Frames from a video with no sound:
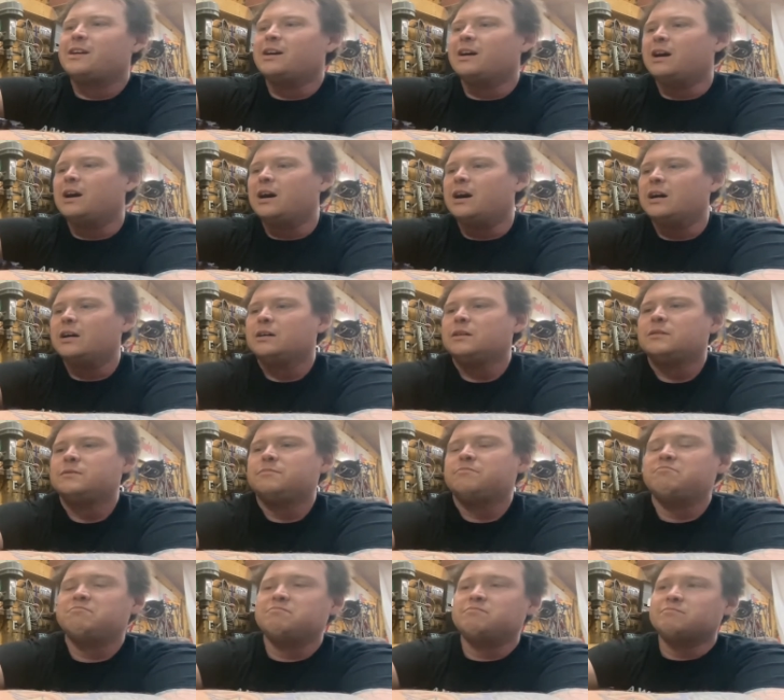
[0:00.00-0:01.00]
uh,
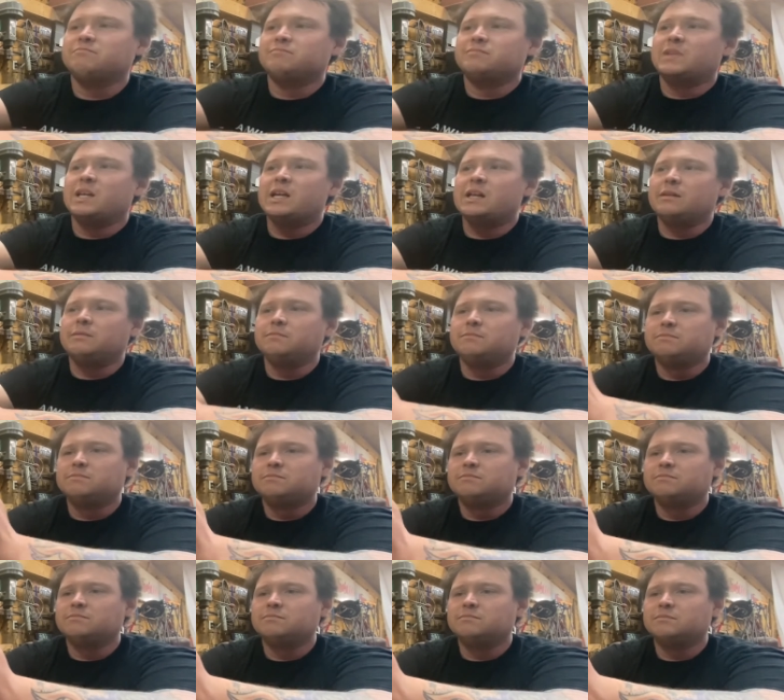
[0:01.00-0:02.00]
then
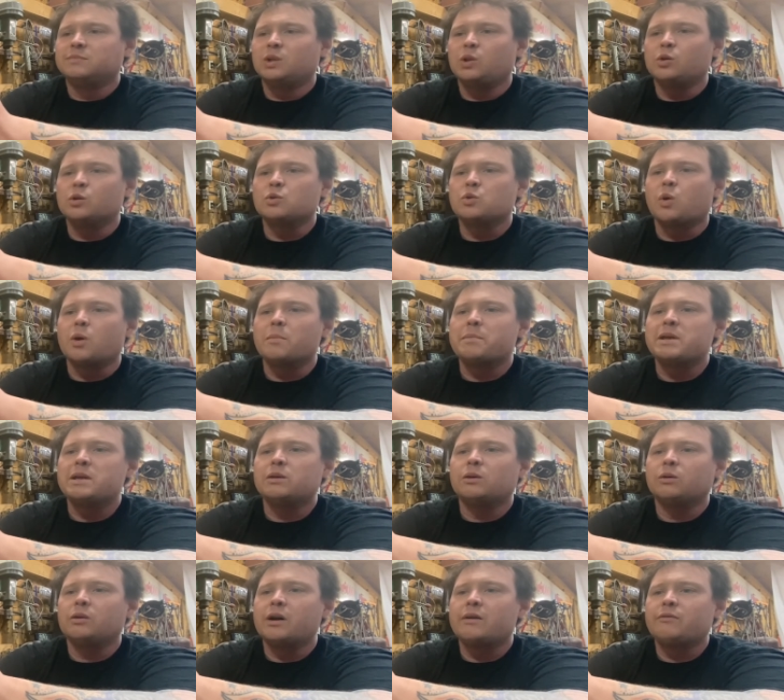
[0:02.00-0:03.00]
little torpedo
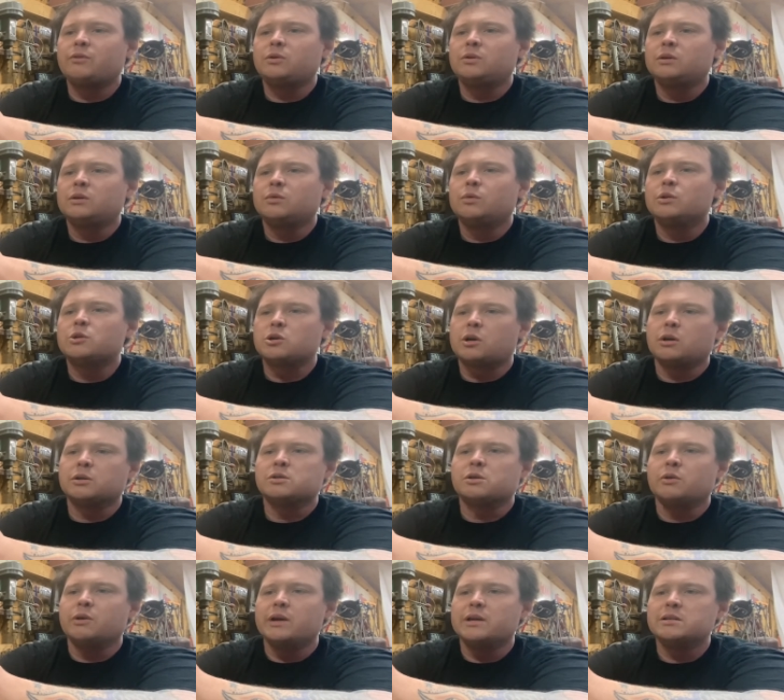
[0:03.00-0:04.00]
level, which
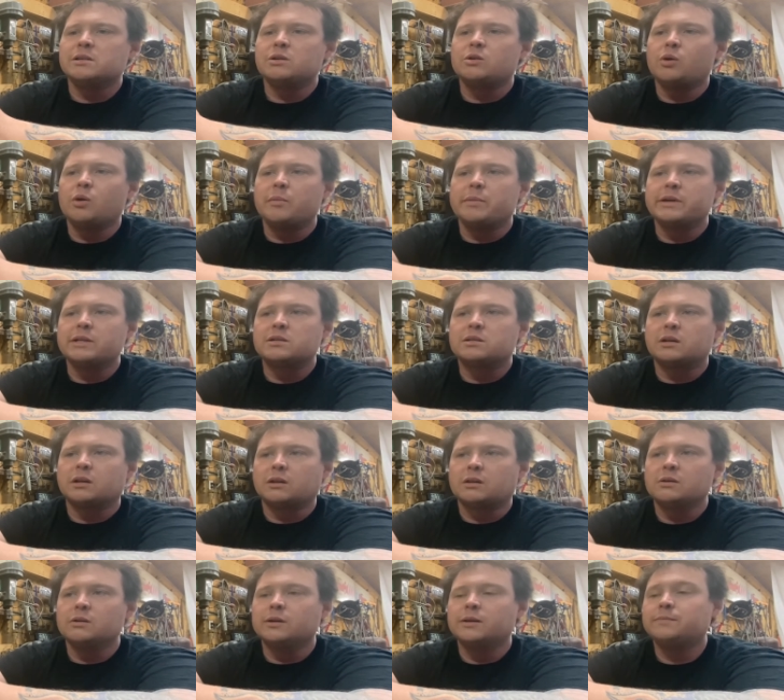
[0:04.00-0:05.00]
also has a drill bit stuck
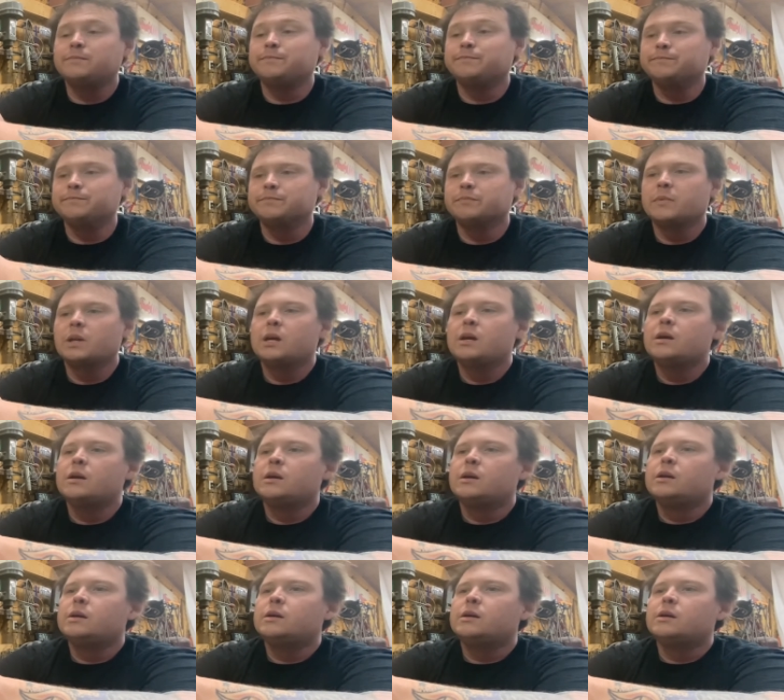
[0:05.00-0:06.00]
to it. Mm.
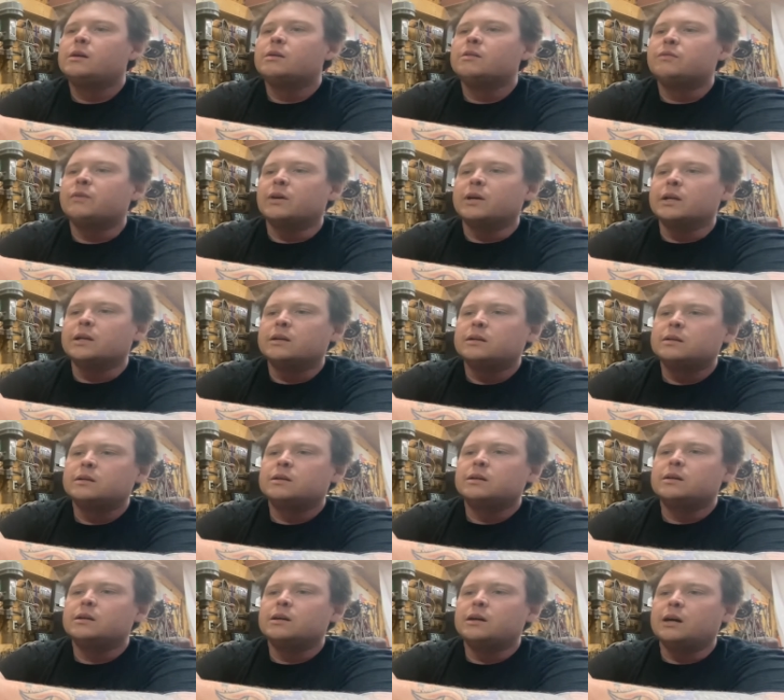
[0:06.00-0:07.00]
Fun.
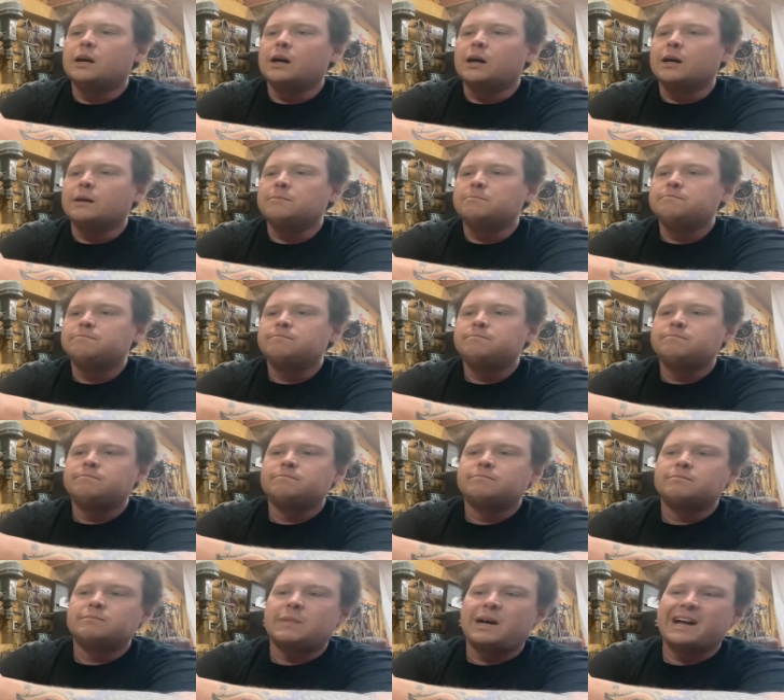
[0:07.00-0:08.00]
Uh,
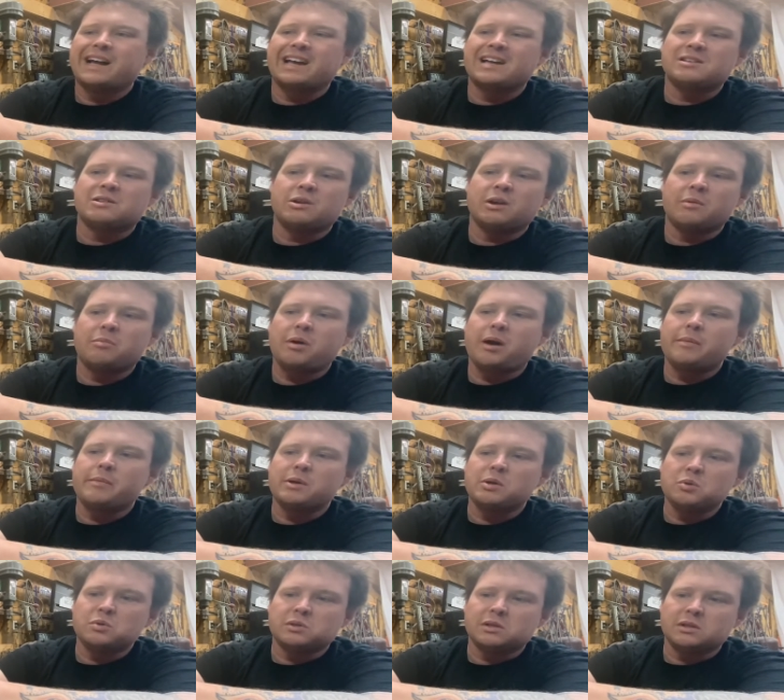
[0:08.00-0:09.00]
I guess you could probably
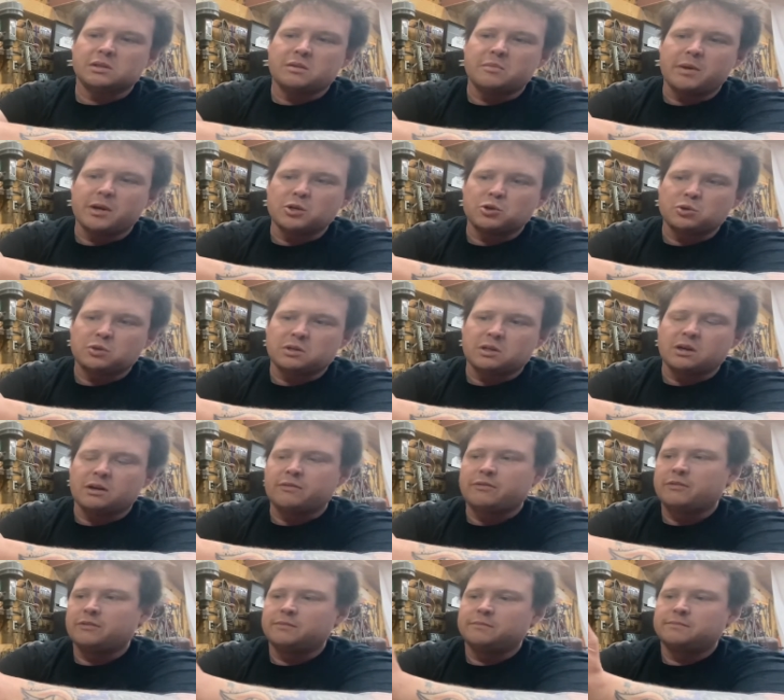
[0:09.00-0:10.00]
use this to measure
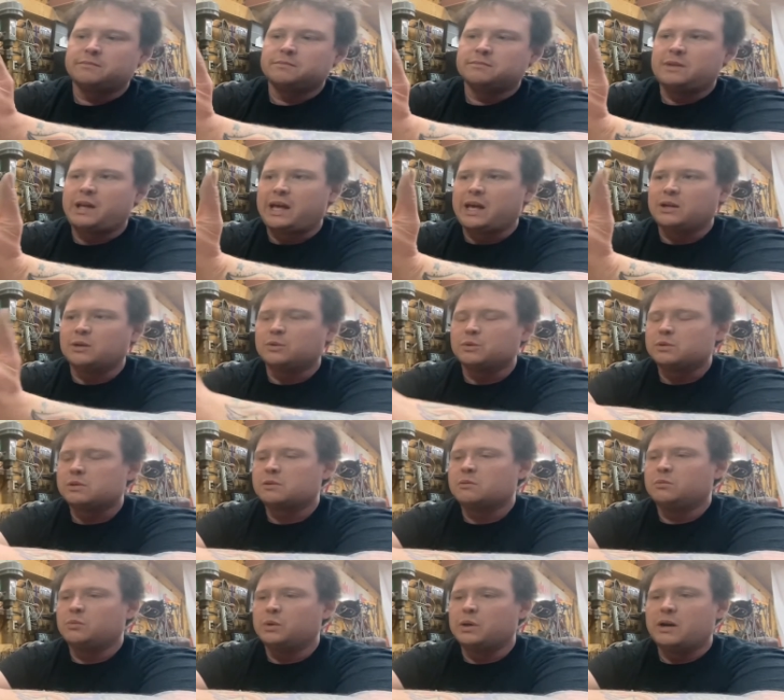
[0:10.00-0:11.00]
stuff, angles,
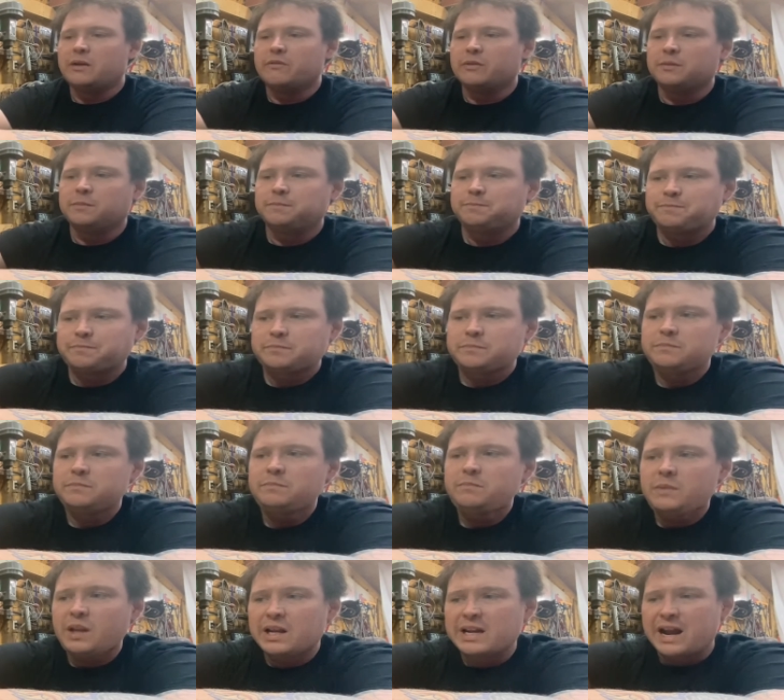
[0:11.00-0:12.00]
whatever.
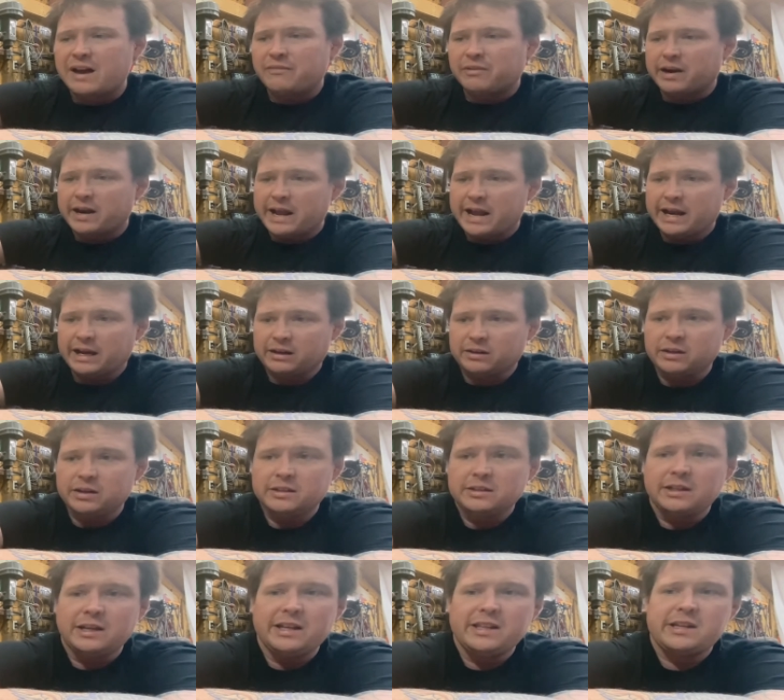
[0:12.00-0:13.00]
Not very accurate.
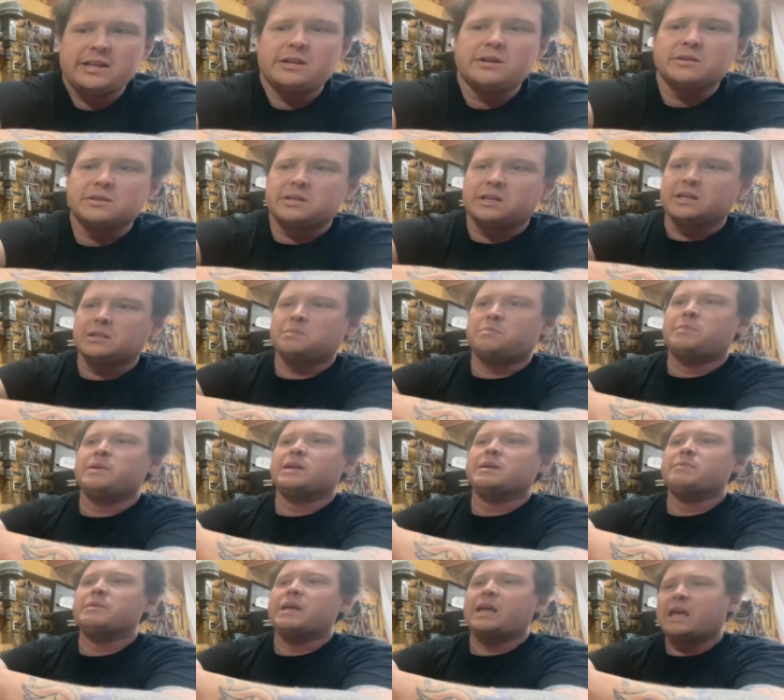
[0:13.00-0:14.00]
And then there's this
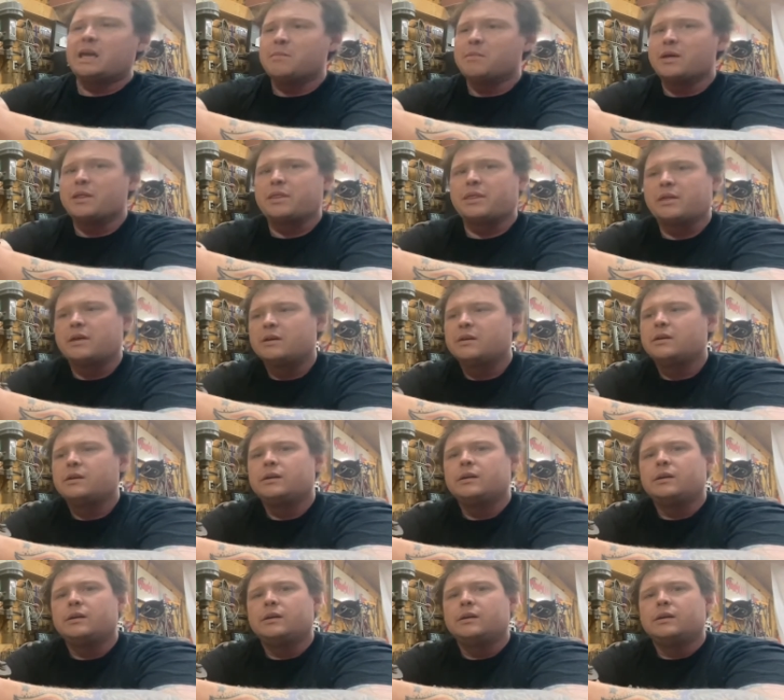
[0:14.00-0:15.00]
big behemoth.
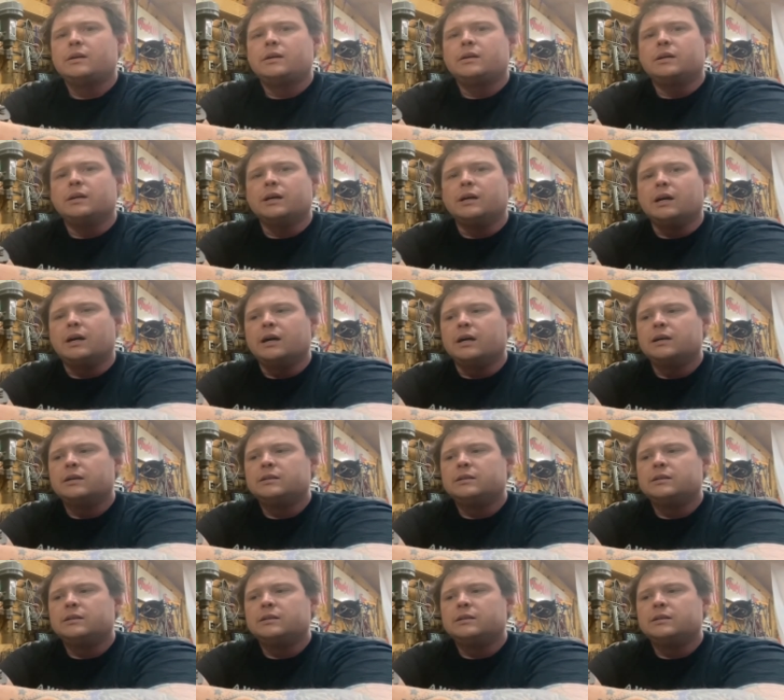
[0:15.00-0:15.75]
Uh,